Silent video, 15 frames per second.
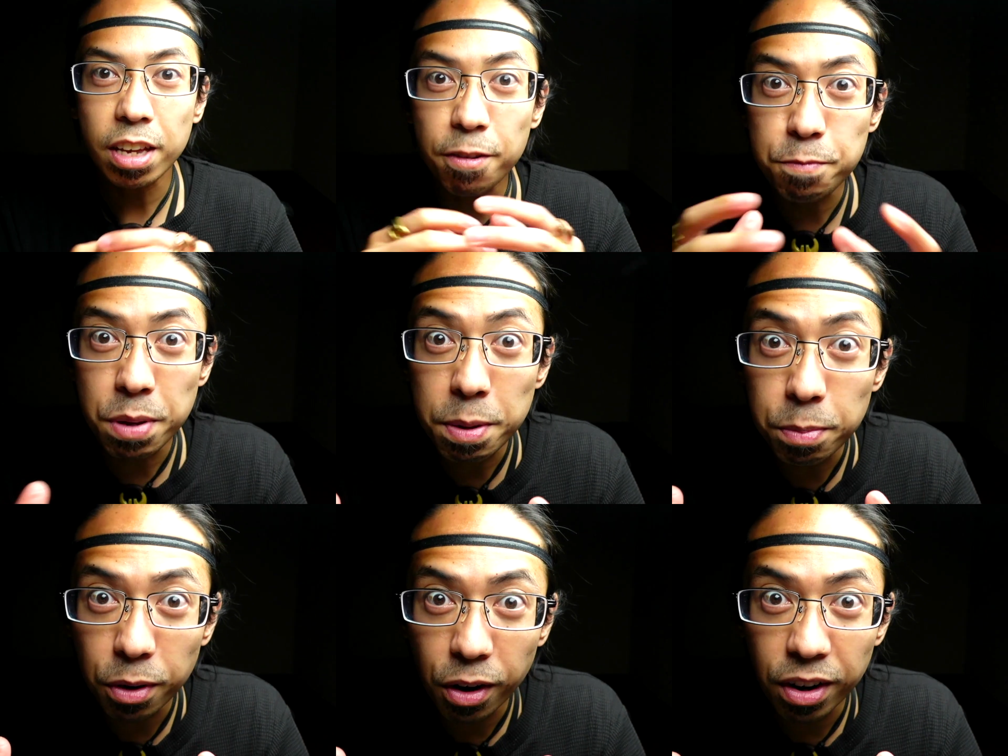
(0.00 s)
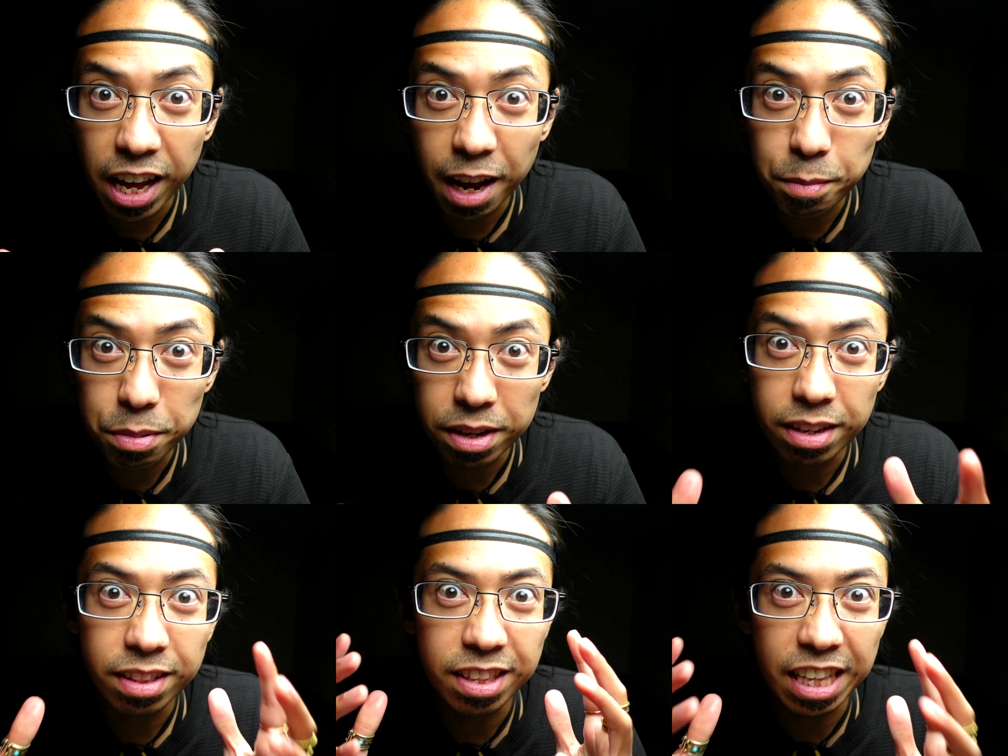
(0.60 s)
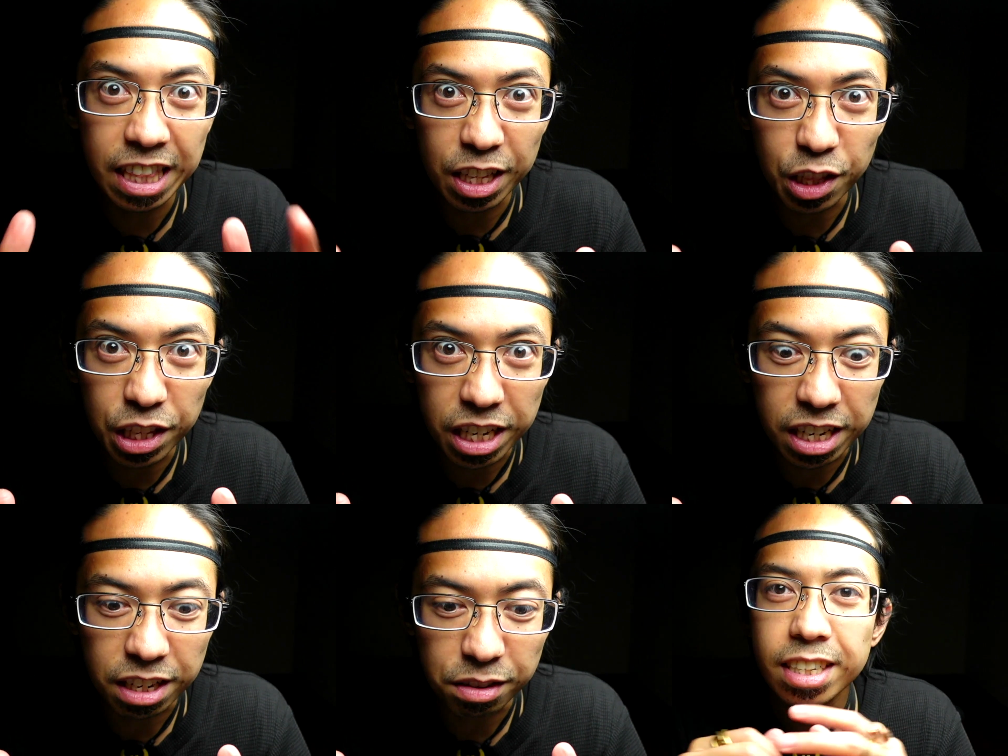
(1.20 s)
If people aren't happy, then they'll
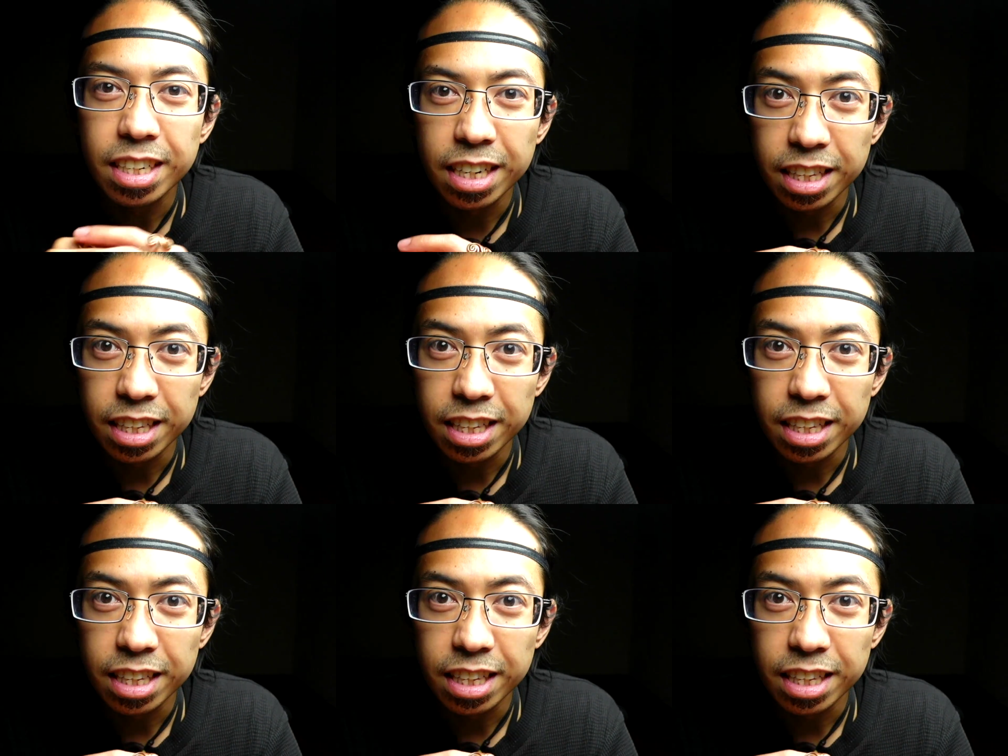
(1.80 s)
leave.